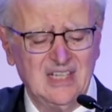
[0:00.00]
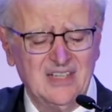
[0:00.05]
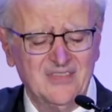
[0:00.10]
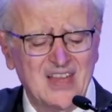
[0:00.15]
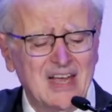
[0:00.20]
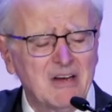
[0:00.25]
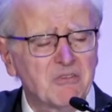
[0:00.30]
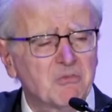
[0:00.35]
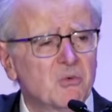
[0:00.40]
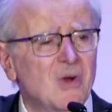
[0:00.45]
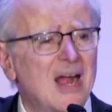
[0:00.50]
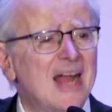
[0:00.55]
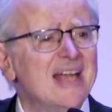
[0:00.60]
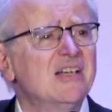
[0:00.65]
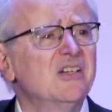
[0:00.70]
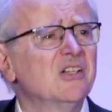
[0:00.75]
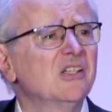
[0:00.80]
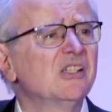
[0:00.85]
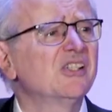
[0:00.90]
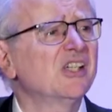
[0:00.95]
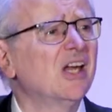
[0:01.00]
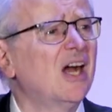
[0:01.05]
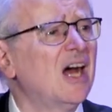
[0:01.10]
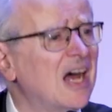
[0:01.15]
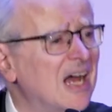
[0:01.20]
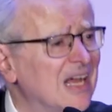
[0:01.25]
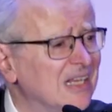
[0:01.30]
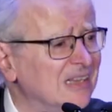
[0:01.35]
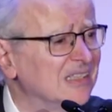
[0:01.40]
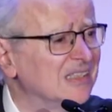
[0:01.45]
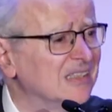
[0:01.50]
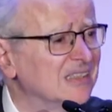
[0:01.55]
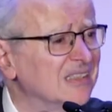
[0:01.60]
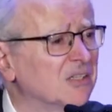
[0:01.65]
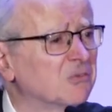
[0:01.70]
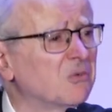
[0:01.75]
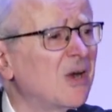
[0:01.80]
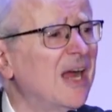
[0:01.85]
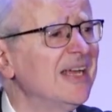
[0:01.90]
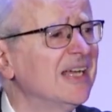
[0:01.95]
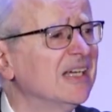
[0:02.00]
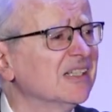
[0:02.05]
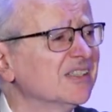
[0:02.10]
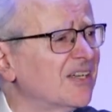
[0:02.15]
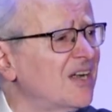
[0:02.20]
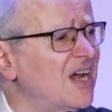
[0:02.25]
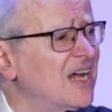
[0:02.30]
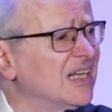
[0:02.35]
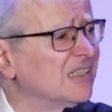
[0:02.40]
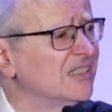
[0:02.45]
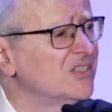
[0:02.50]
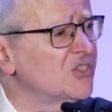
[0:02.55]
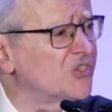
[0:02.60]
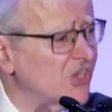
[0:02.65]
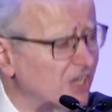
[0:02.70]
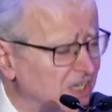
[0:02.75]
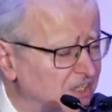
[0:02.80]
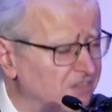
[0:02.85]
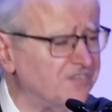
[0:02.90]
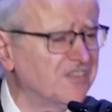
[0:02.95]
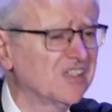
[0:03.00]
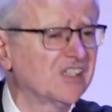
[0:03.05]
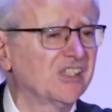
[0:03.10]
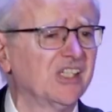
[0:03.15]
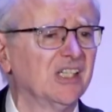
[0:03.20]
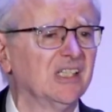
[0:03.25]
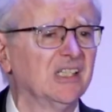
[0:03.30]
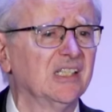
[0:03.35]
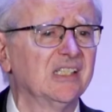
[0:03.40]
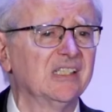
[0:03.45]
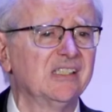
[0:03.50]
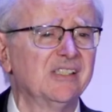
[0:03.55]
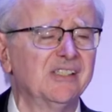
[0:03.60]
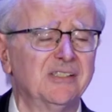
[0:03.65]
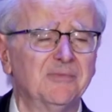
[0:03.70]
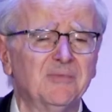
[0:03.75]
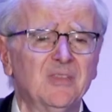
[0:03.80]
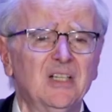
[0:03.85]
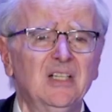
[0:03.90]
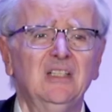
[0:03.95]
that Rikers Island, the Rikers Island jail facilities,